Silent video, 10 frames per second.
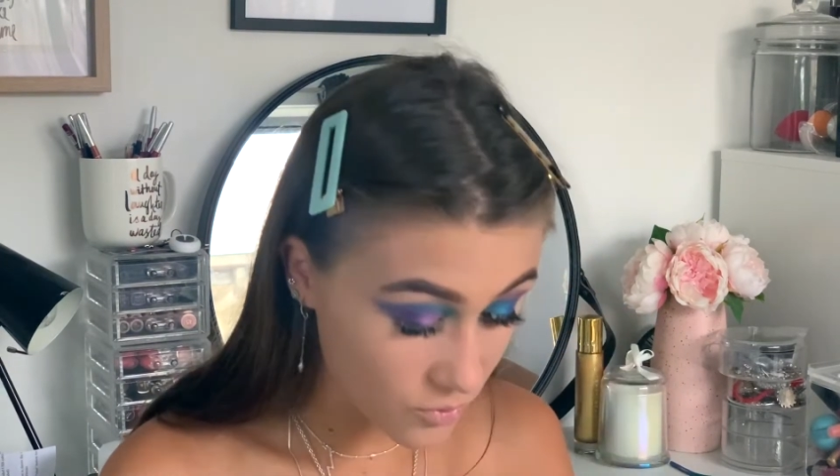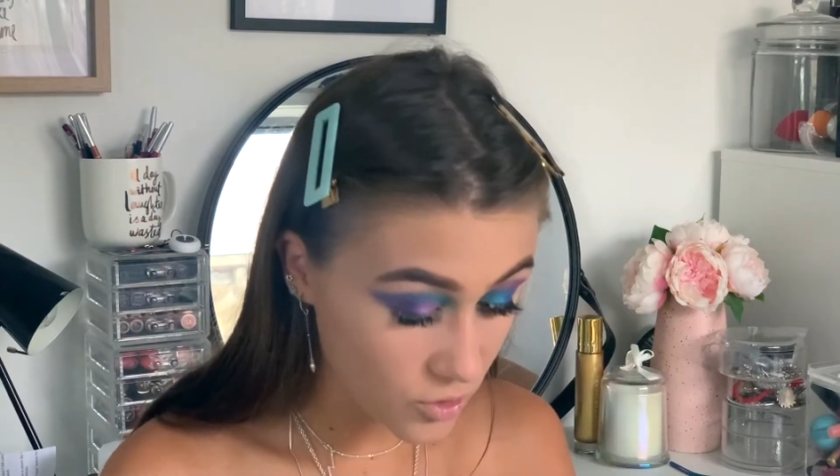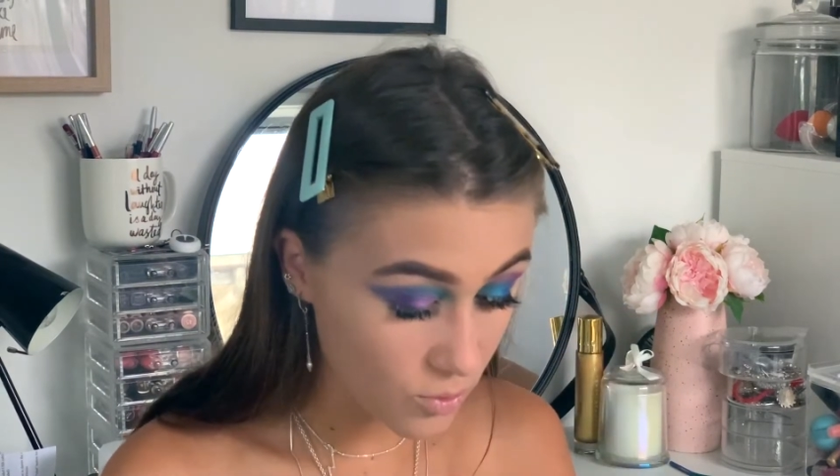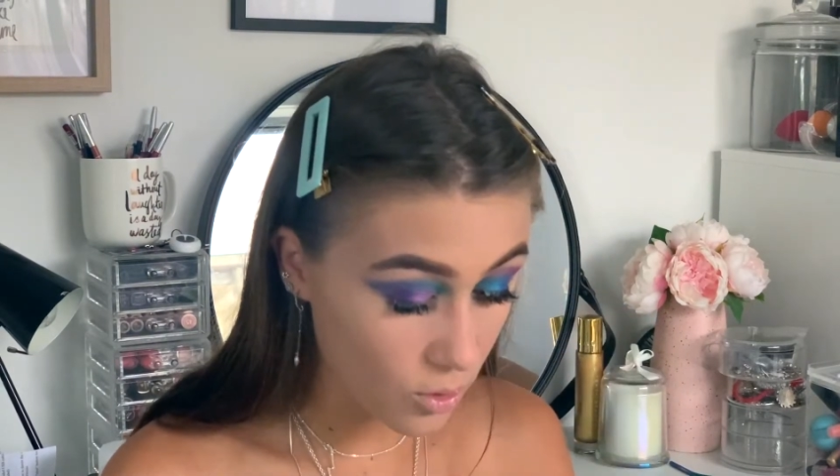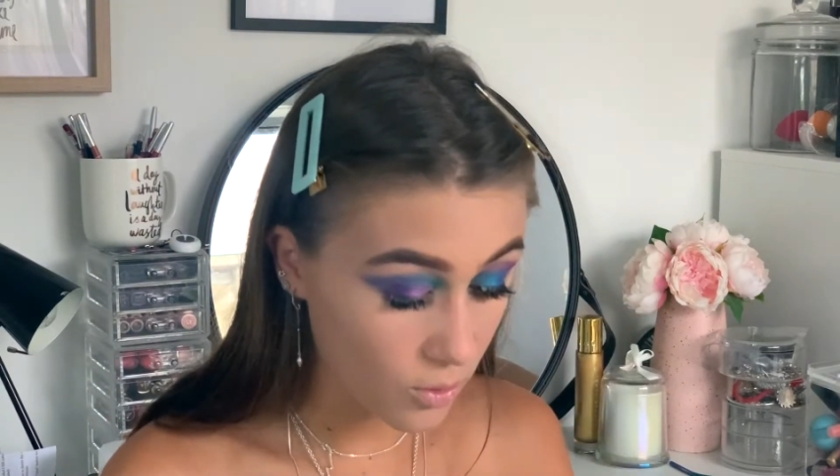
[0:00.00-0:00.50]
the
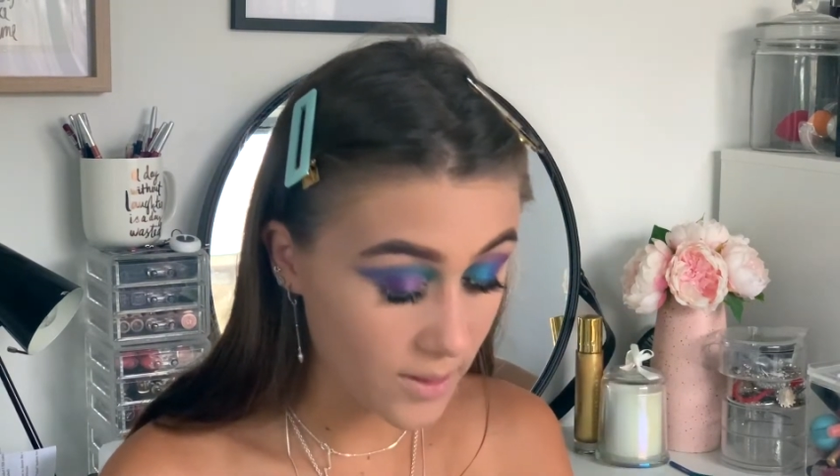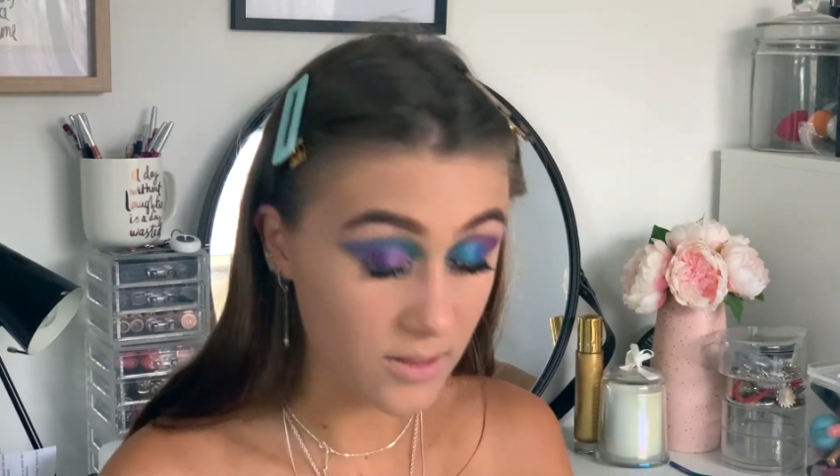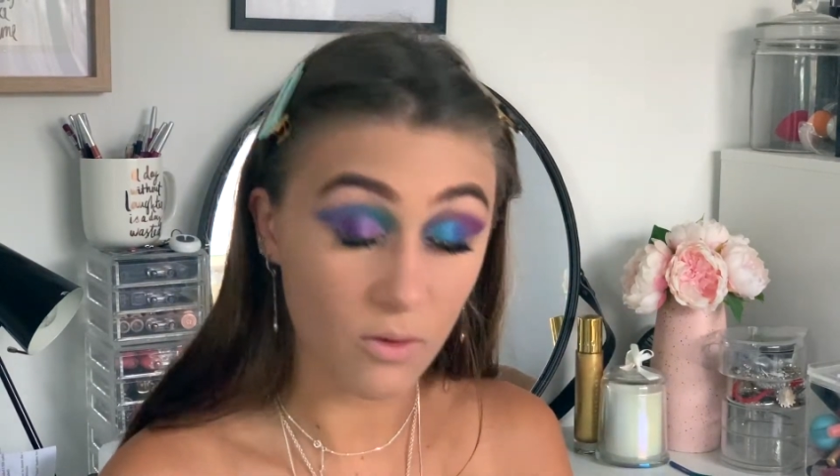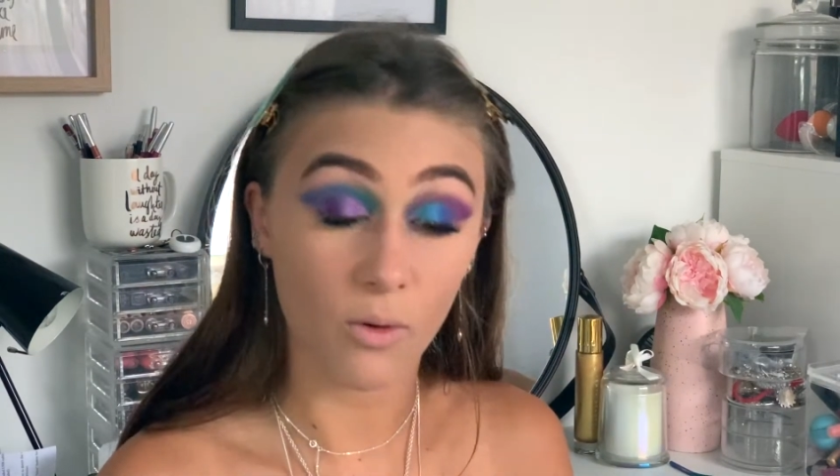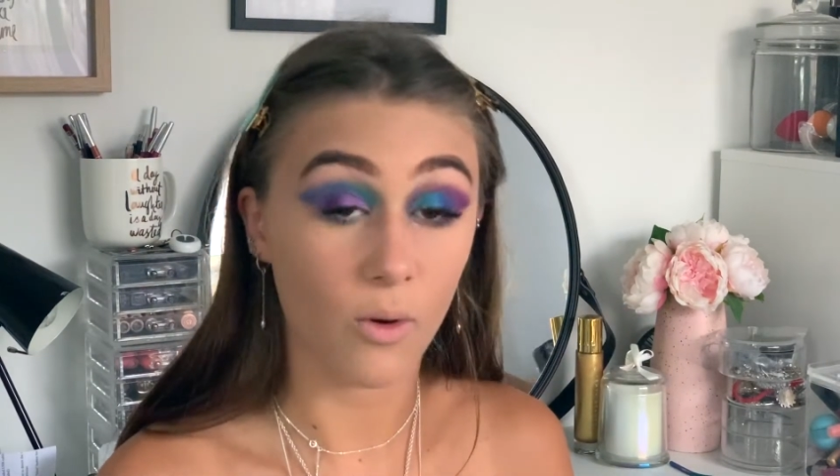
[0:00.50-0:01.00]
smaller ones
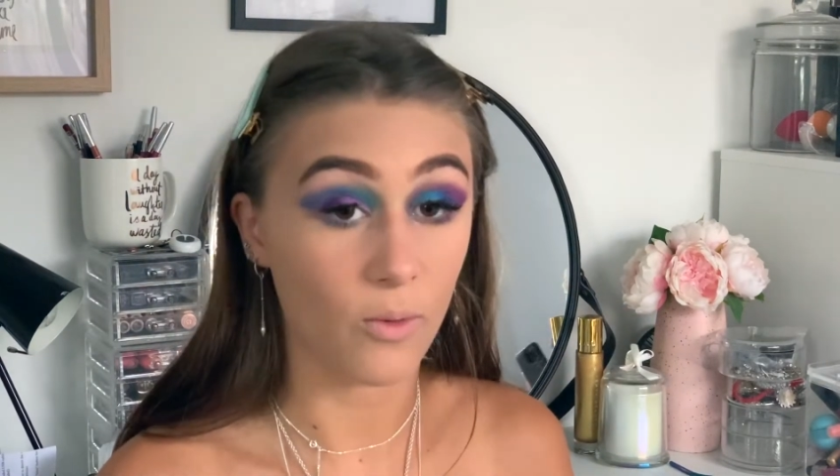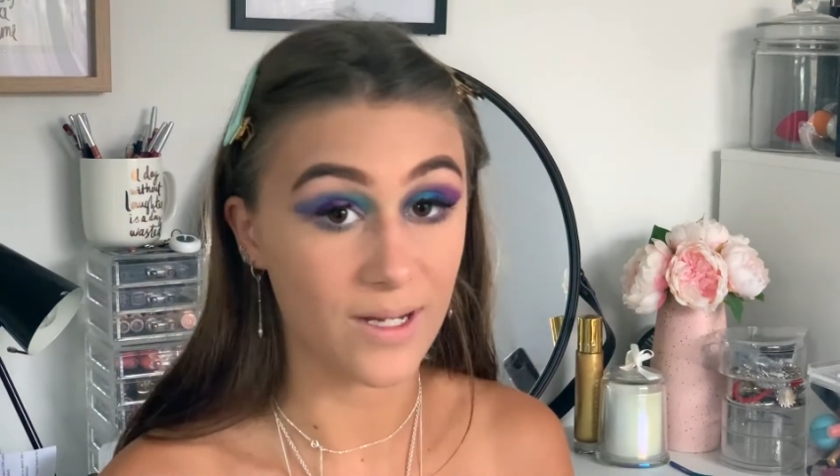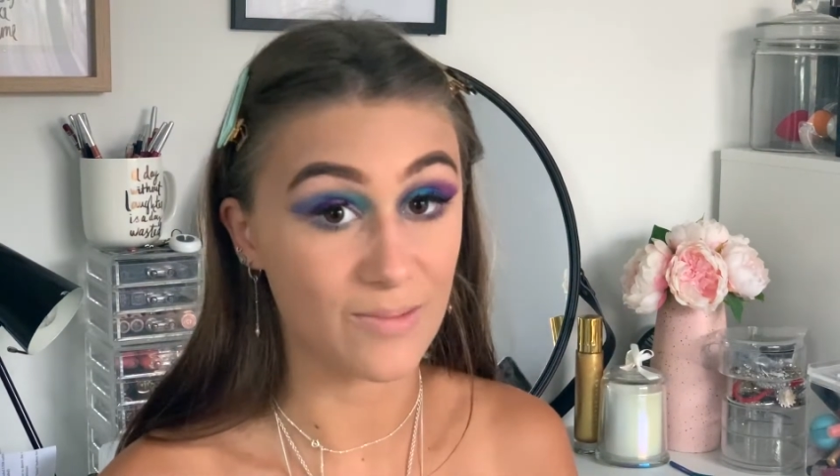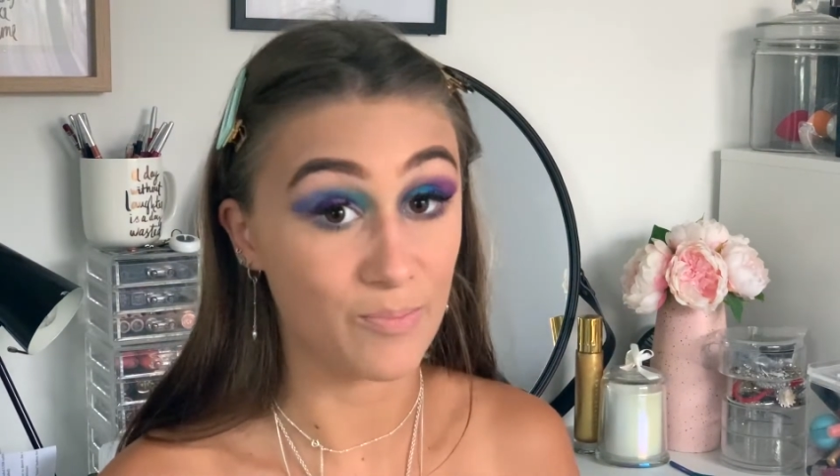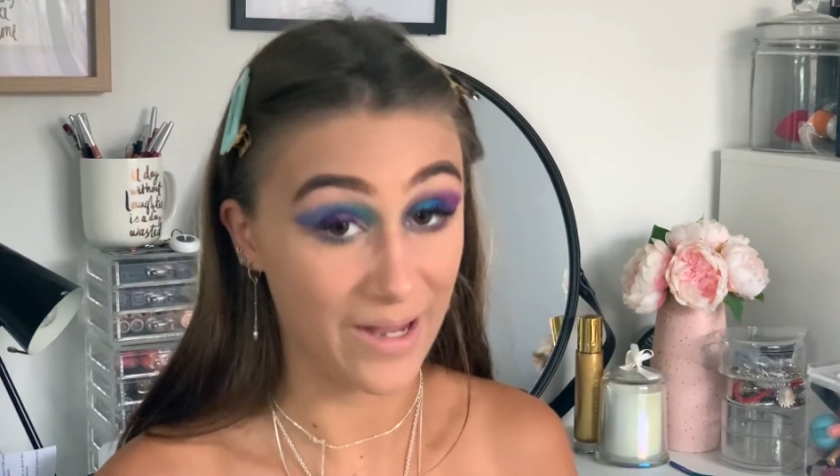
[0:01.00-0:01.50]
are
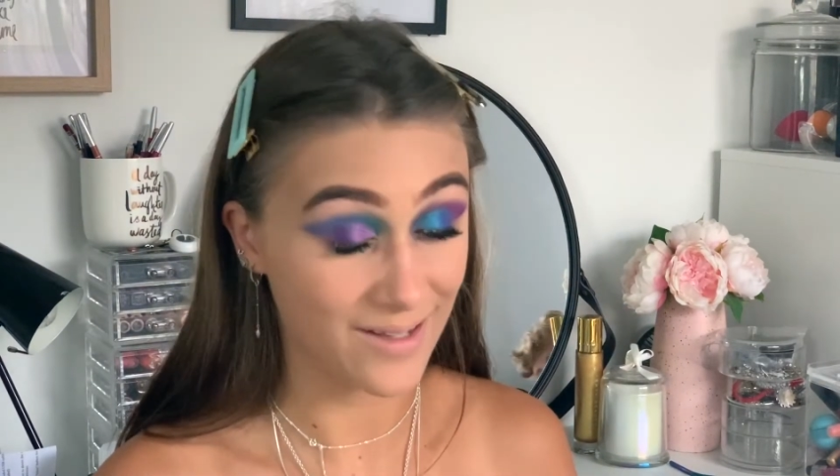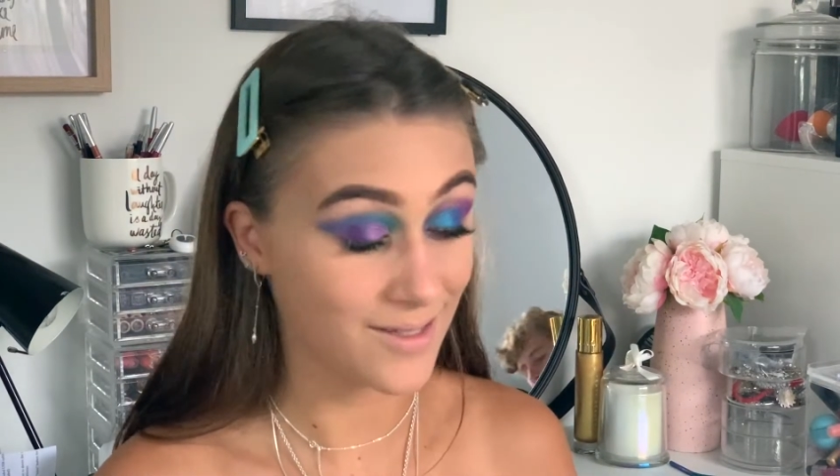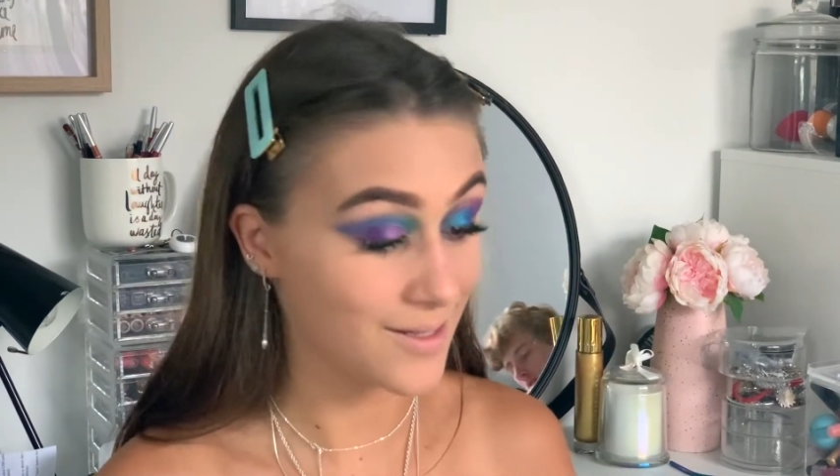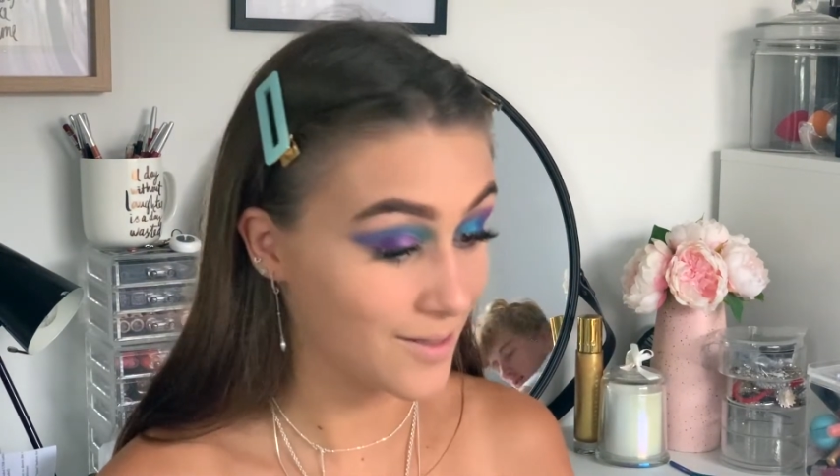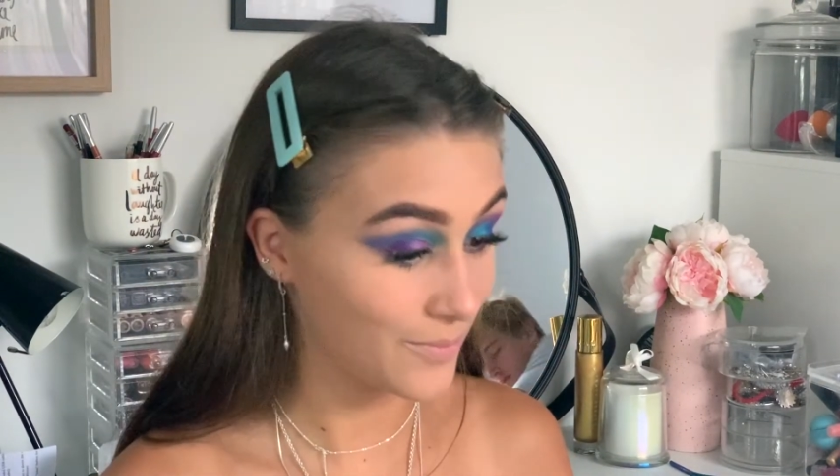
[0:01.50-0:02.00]
always
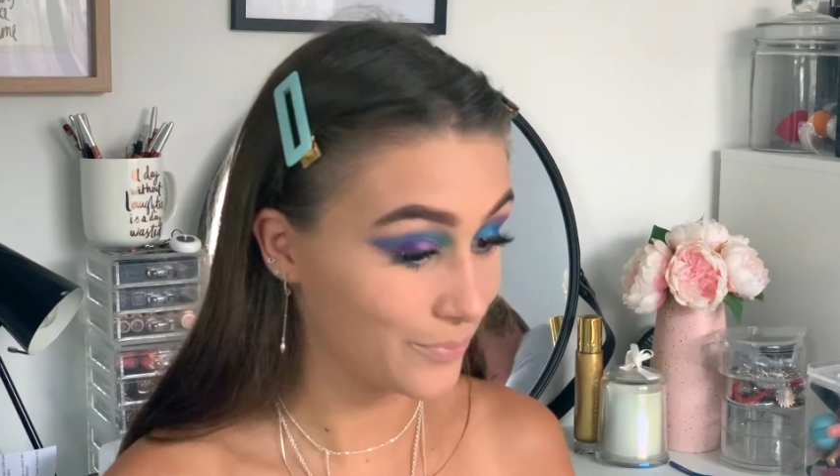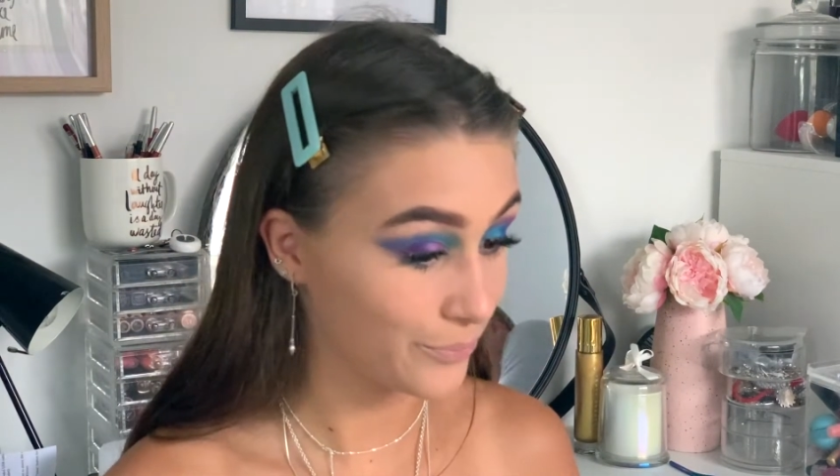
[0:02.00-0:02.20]
best